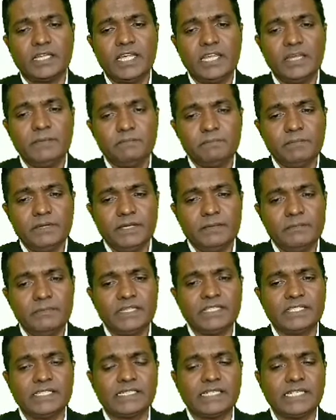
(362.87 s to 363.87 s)

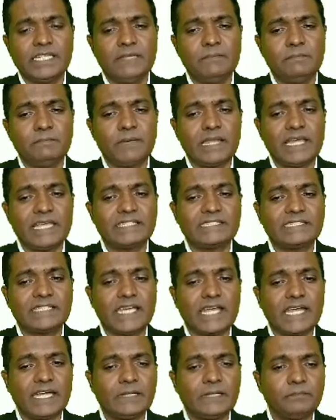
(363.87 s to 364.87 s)
immediately implies
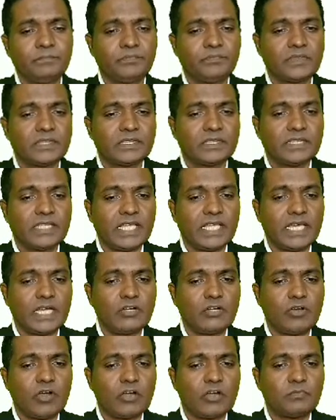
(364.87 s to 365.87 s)
that their
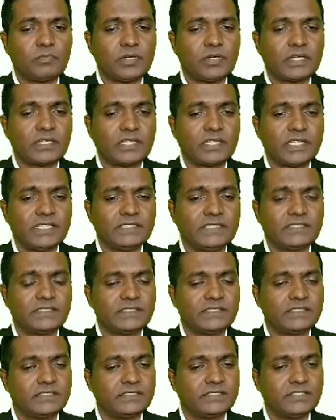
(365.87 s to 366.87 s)
dot product is
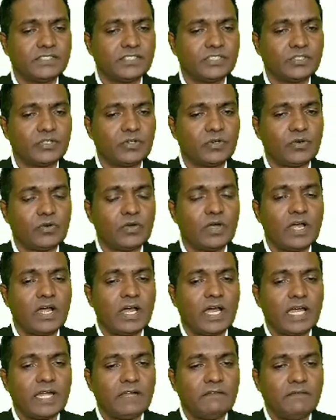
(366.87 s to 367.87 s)
0,
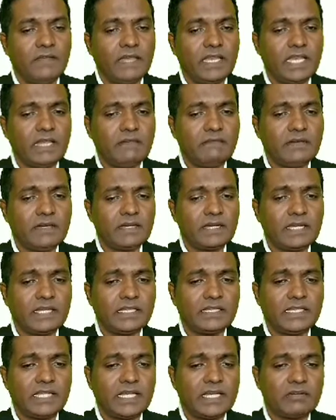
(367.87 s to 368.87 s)
and whenever
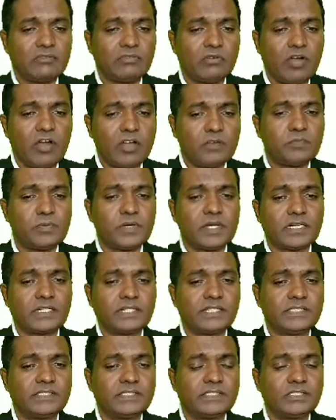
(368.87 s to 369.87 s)
their dot product
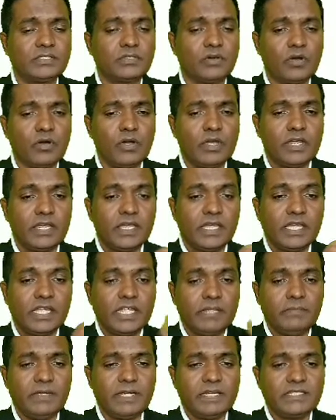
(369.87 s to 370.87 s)
is 0,
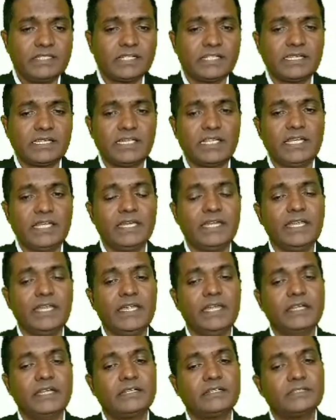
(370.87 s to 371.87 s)
immediately
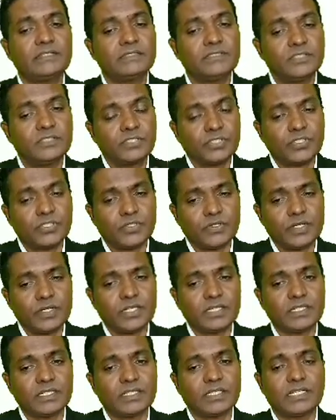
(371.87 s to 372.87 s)
it should
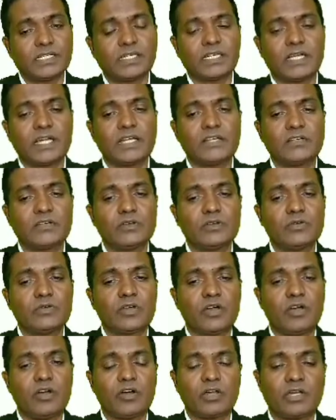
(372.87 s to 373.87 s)
conclude,
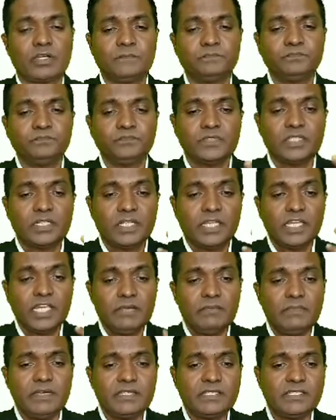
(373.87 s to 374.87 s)
or
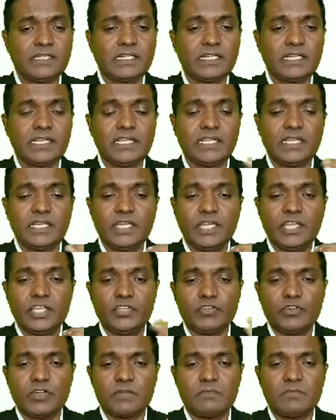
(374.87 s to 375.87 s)
immediately in
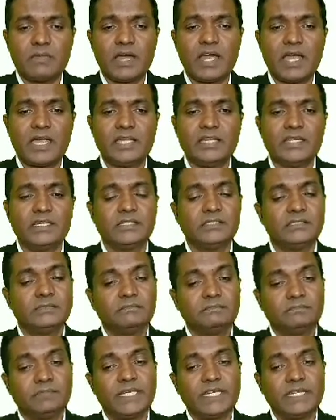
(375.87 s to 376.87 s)
your mind
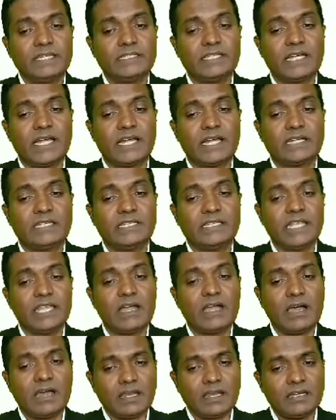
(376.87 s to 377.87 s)
bring that they
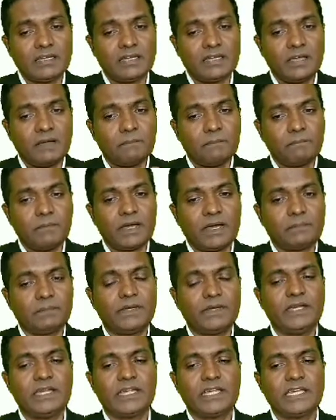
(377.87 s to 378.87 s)
are
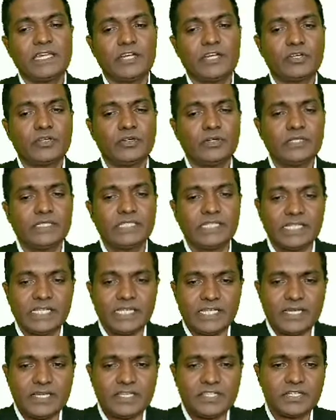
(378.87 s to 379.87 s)
perpendicular to
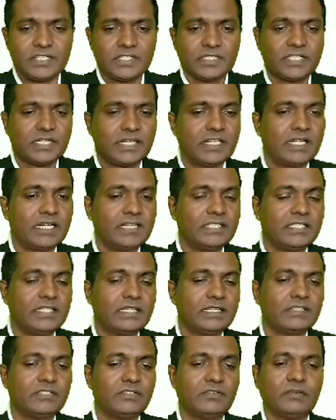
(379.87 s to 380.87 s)
each
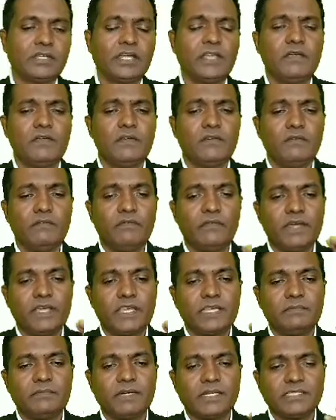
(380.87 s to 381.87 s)
other. Okay, very
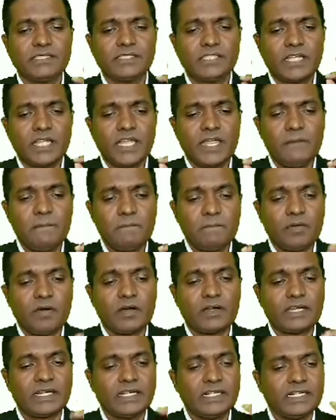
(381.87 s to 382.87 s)
much
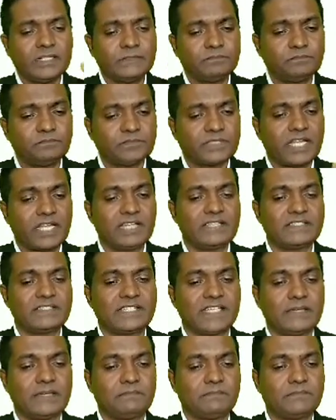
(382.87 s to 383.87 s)
important
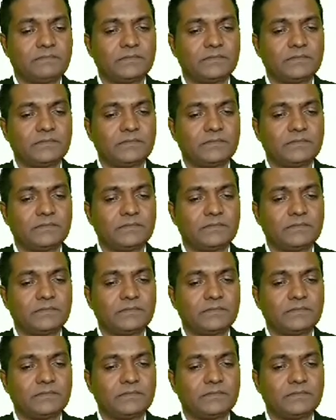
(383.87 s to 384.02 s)
concept.